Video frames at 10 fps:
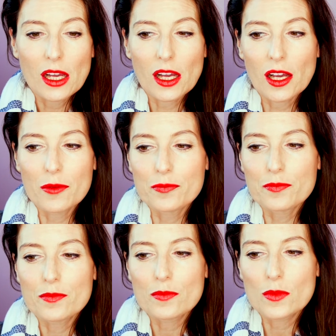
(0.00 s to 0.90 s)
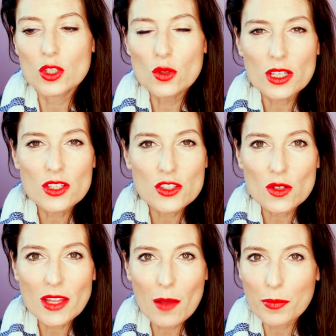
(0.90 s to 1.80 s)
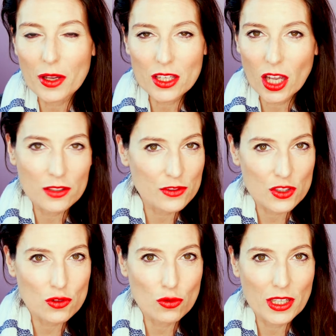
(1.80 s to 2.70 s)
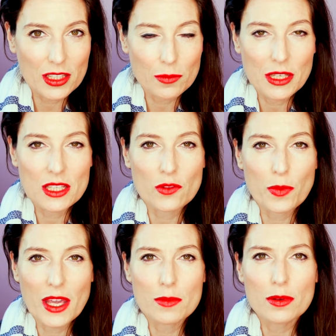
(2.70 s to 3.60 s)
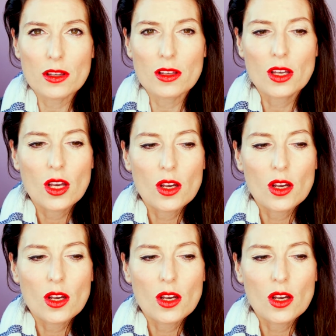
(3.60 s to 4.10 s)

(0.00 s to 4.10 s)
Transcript: Um, you can do that by kind of destroying the piece of paper,